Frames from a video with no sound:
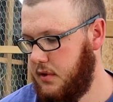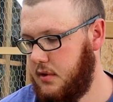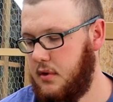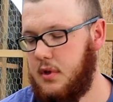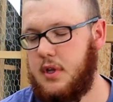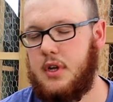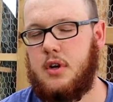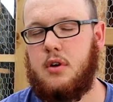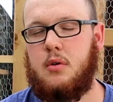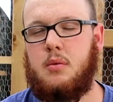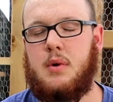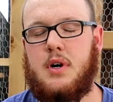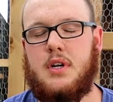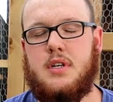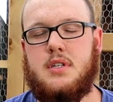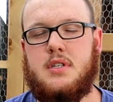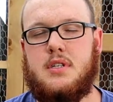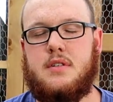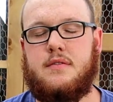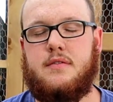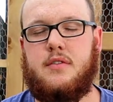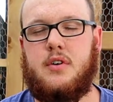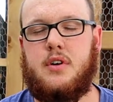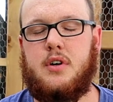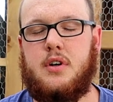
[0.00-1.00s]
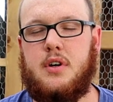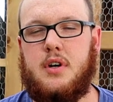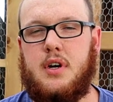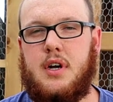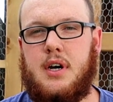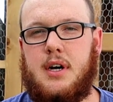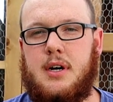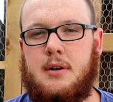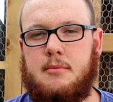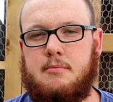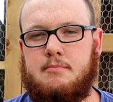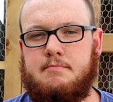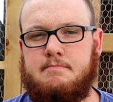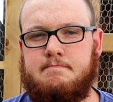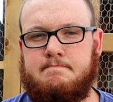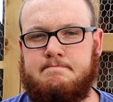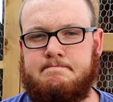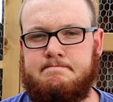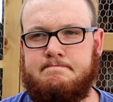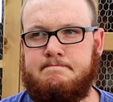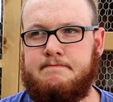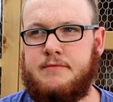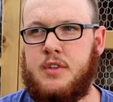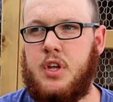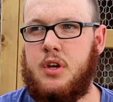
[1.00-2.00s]
little ones for
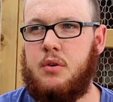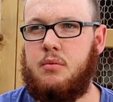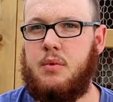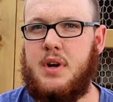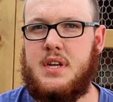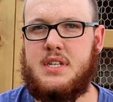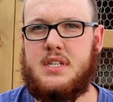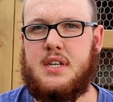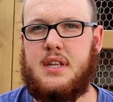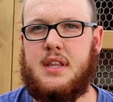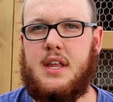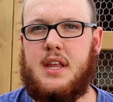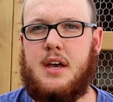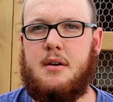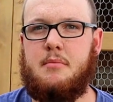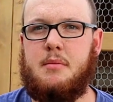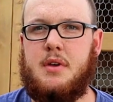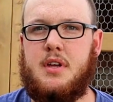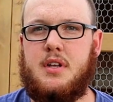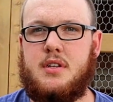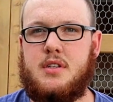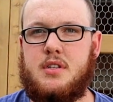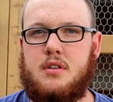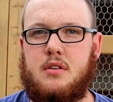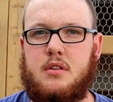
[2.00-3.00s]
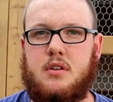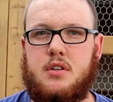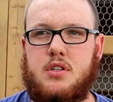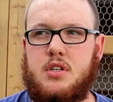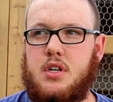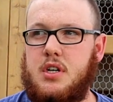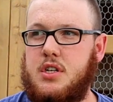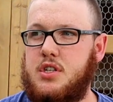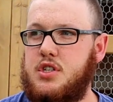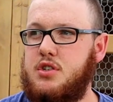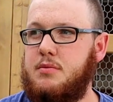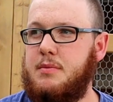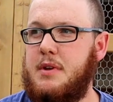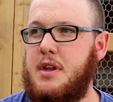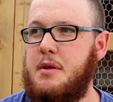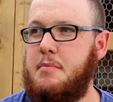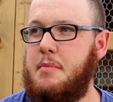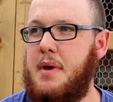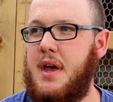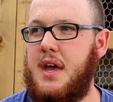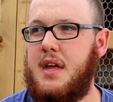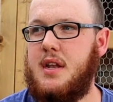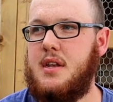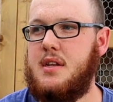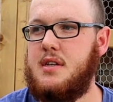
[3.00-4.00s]
raising them in, so there's not so many
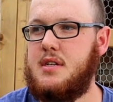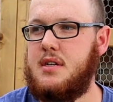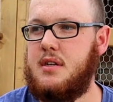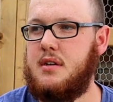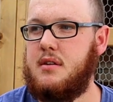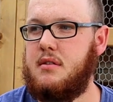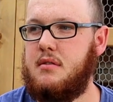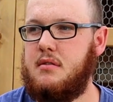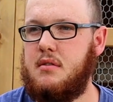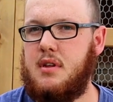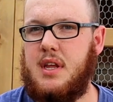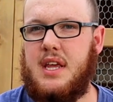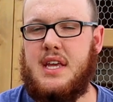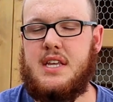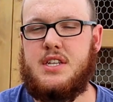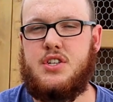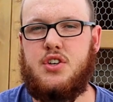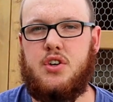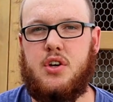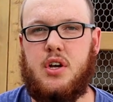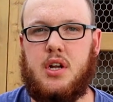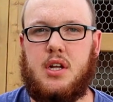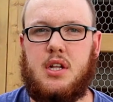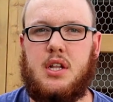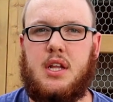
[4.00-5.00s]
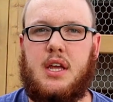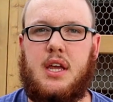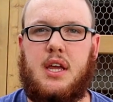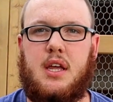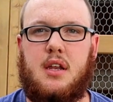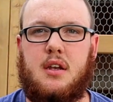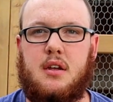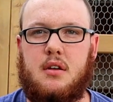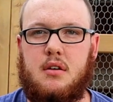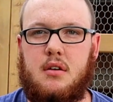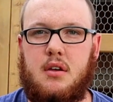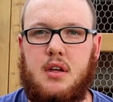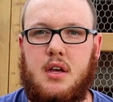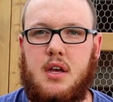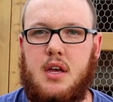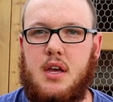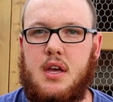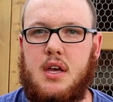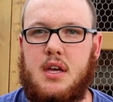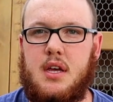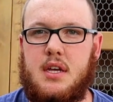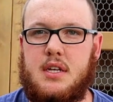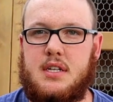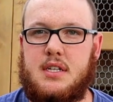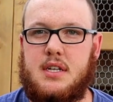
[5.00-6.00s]
pens and easier to clean and
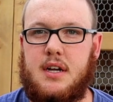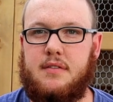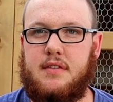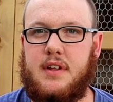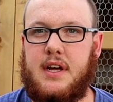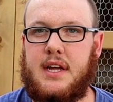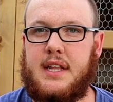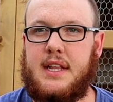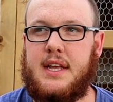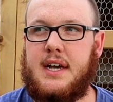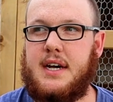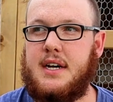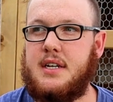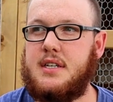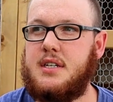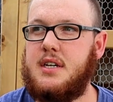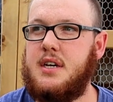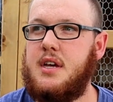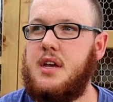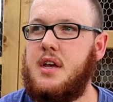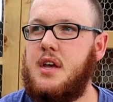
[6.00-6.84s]
stuff like that.